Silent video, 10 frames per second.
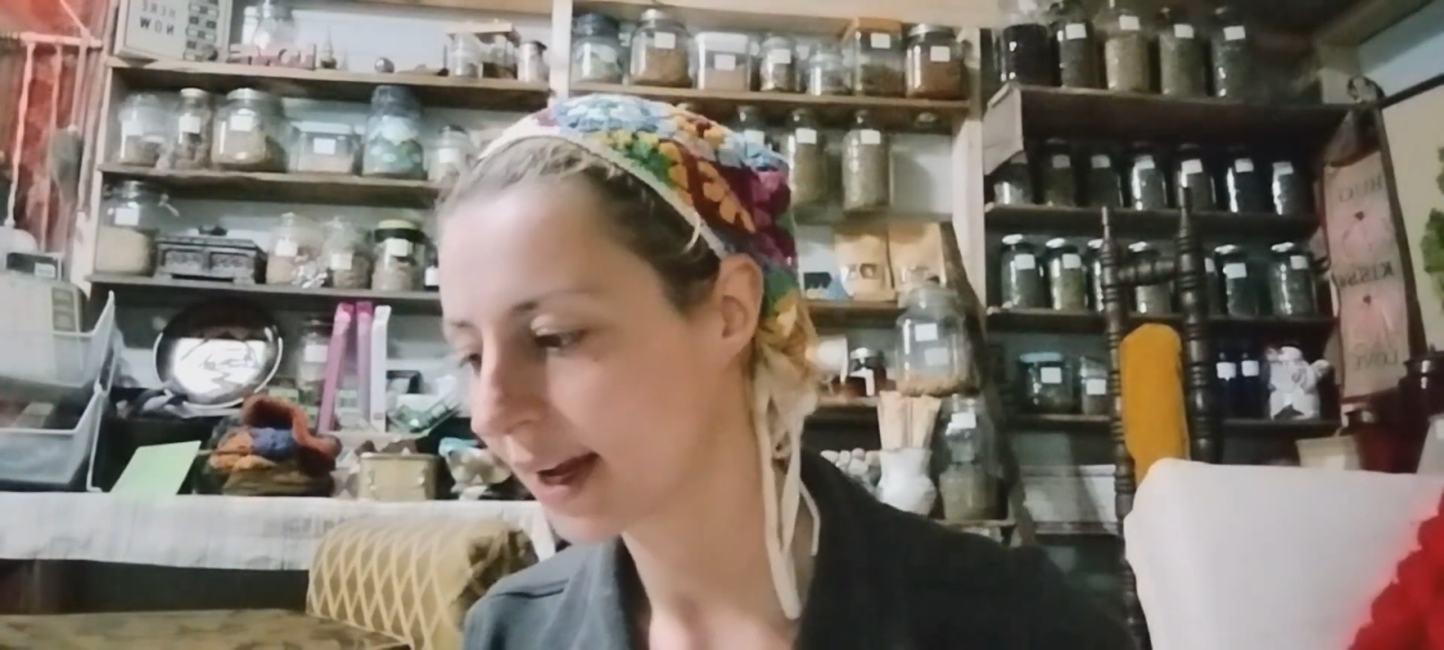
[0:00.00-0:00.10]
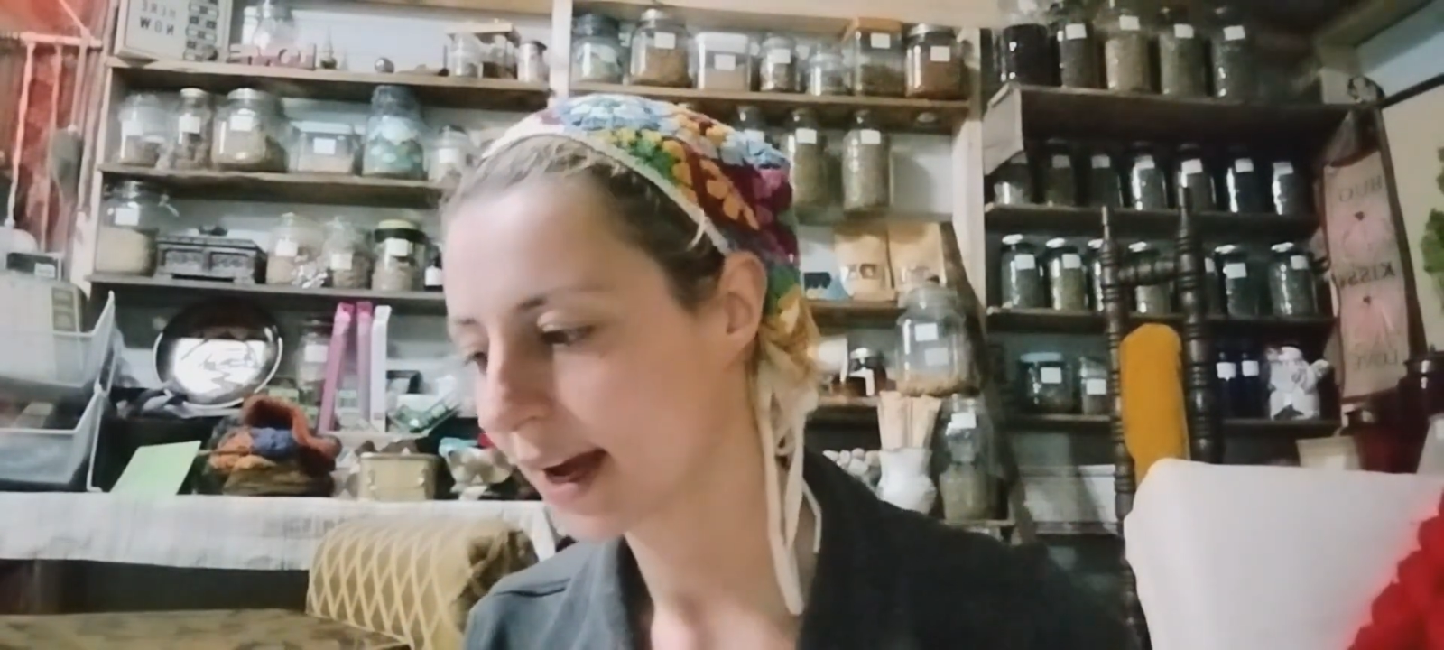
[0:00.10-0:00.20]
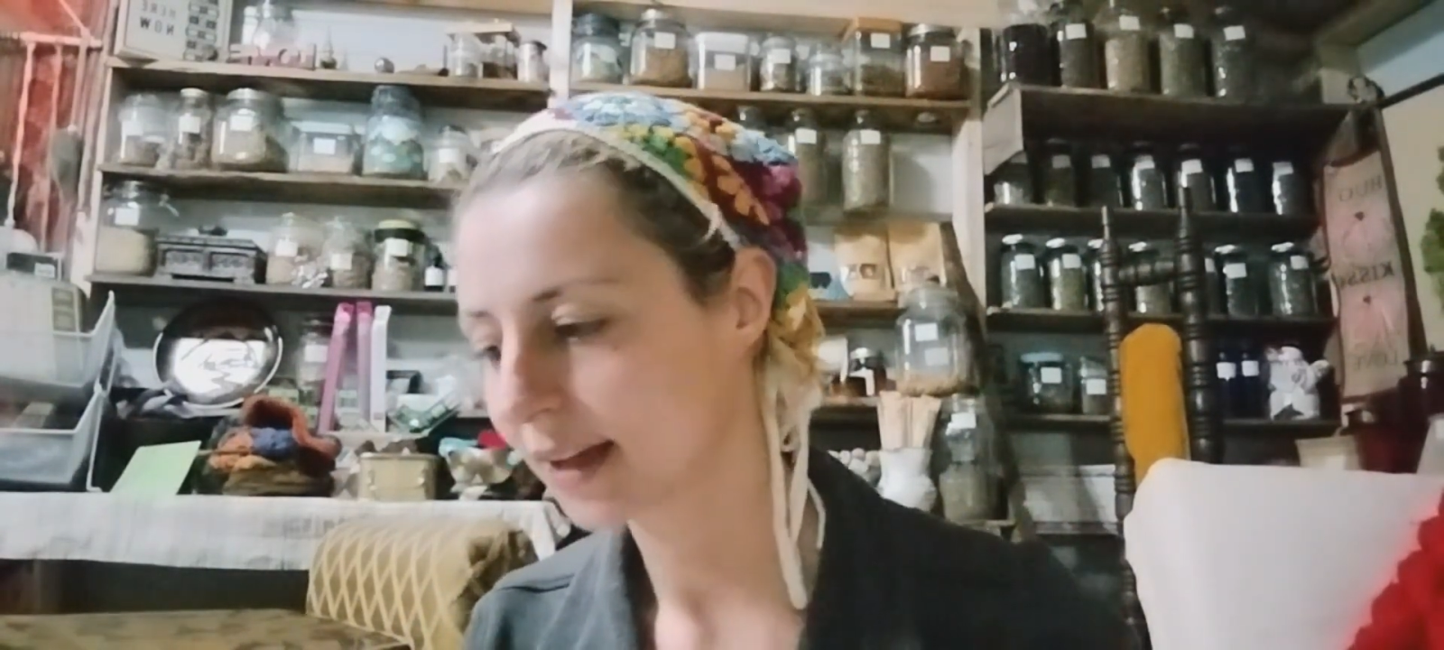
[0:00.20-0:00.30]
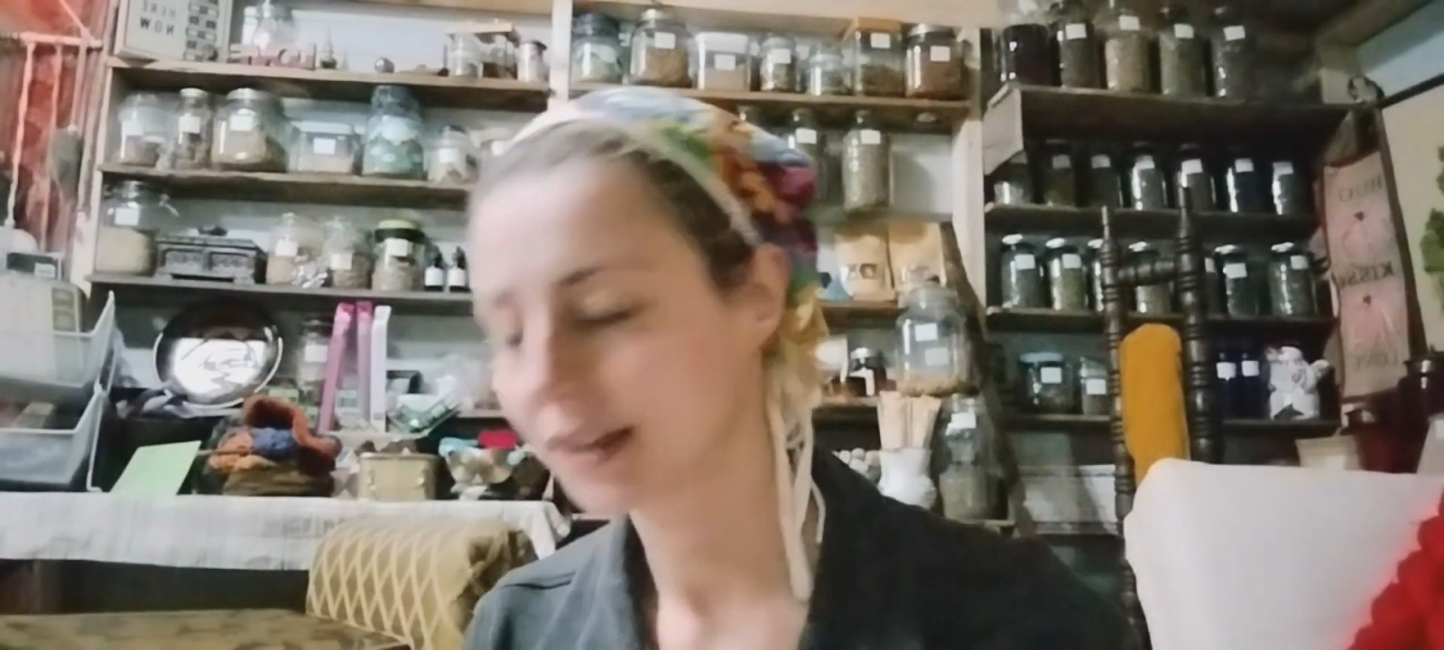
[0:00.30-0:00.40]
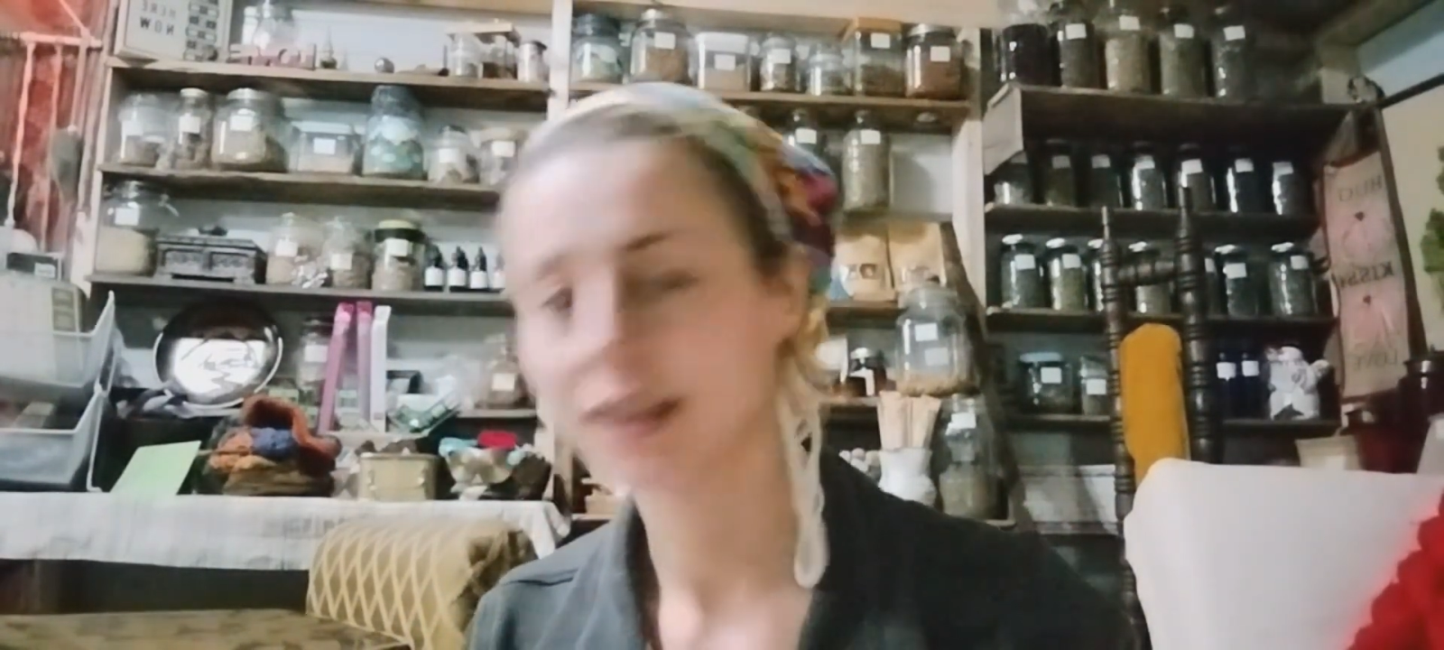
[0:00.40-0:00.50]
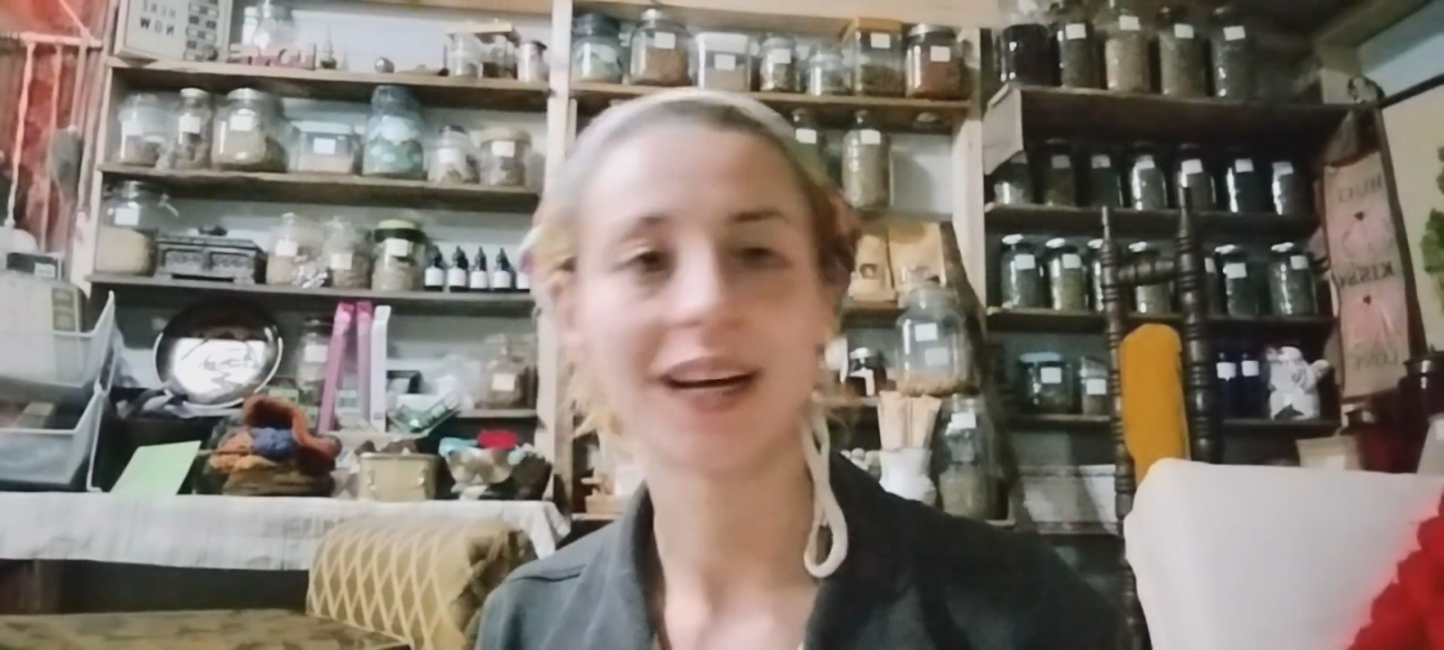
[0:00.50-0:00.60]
added